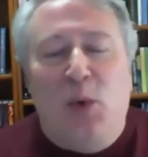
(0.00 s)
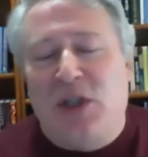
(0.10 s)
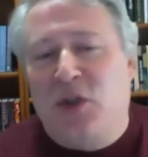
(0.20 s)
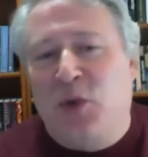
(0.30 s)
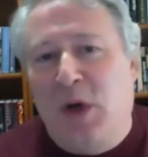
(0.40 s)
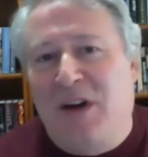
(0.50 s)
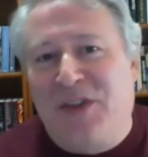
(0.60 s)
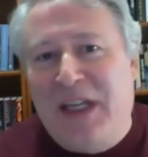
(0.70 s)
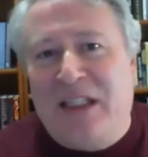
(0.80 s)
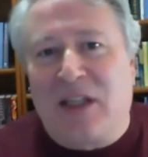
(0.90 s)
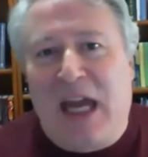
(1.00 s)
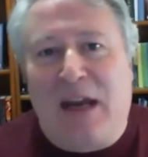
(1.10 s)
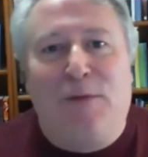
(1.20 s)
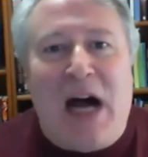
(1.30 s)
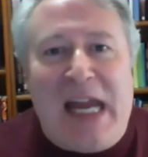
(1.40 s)
where things like
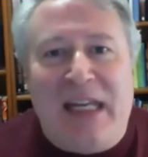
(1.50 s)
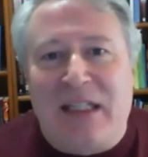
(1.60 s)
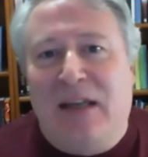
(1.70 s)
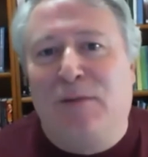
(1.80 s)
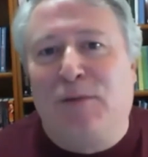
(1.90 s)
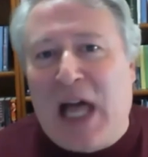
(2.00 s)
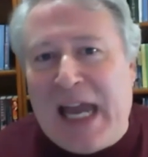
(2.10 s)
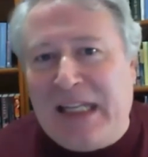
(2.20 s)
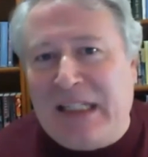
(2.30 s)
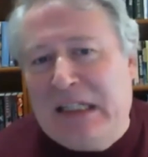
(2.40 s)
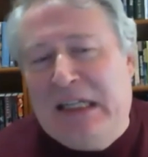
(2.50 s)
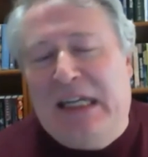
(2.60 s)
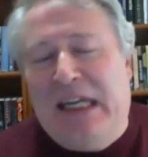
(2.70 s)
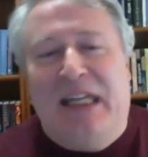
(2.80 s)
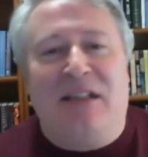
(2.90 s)
fight and flight
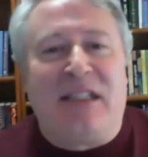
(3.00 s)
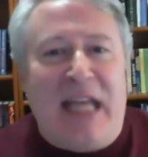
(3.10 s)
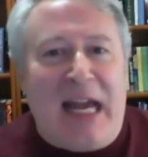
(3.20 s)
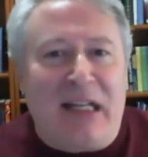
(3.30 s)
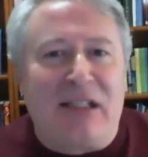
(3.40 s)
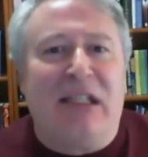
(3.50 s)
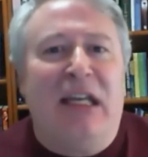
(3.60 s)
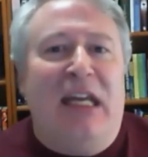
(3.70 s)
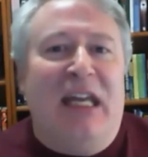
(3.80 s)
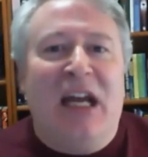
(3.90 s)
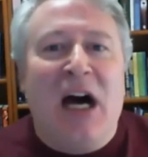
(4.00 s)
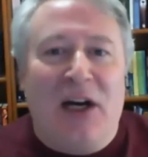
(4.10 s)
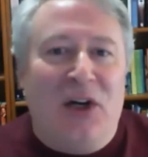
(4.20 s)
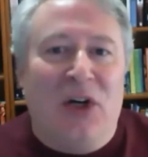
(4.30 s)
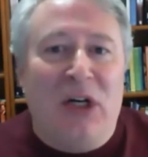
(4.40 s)
and sex and
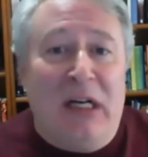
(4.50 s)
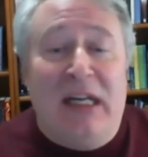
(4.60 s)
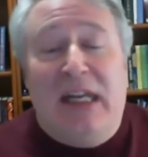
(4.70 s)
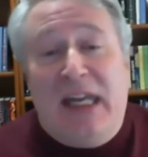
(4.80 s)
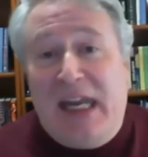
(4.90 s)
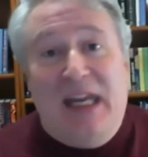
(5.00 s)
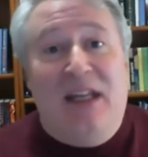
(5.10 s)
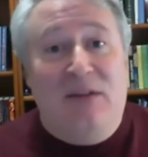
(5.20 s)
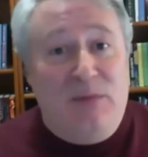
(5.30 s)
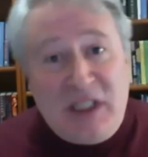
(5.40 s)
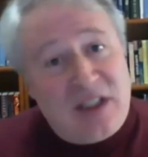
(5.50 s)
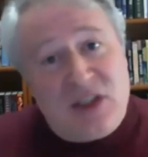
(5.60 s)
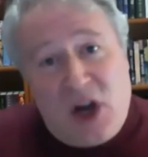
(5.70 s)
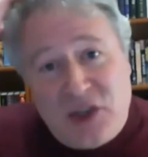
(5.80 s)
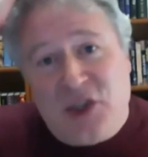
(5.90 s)
hunger, and this is
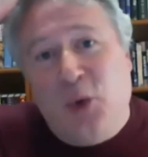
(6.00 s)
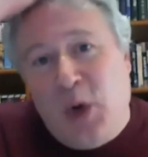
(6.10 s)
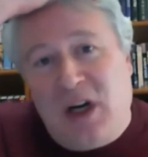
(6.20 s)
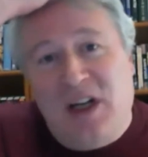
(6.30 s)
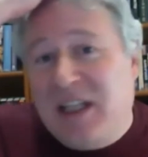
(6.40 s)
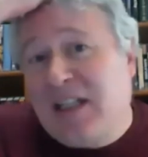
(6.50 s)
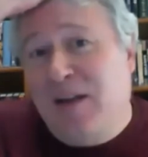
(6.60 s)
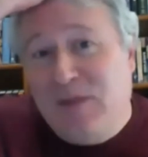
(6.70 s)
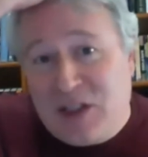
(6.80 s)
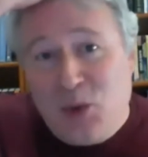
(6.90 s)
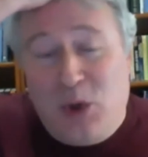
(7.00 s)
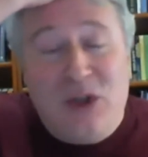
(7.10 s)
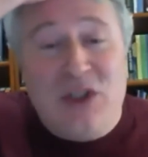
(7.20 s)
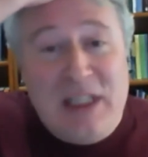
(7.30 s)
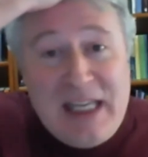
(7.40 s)
also where addictive
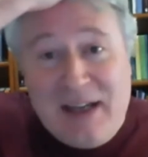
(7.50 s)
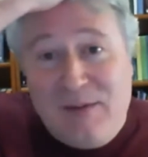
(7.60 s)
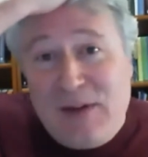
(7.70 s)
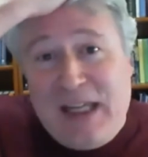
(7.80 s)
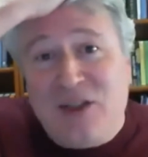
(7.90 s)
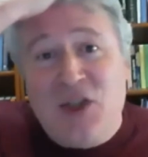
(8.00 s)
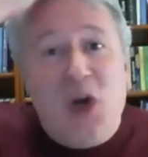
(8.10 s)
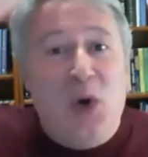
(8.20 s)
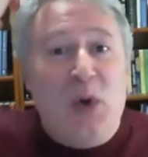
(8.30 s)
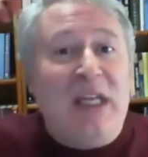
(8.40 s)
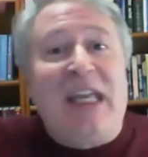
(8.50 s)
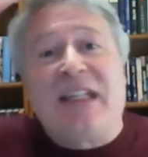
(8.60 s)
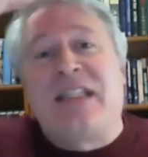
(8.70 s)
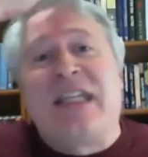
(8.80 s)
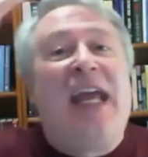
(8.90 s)
disorders live. And so it gets
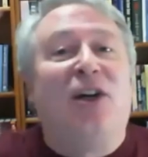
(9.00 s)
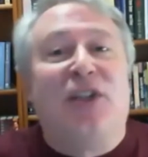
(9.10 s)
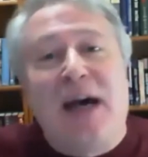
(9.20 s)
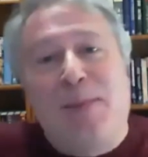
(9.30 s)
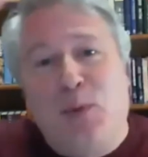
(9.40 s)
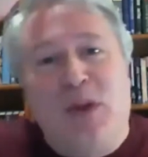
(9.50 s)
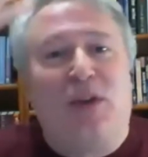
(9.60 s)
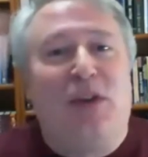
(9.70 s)
tangled up with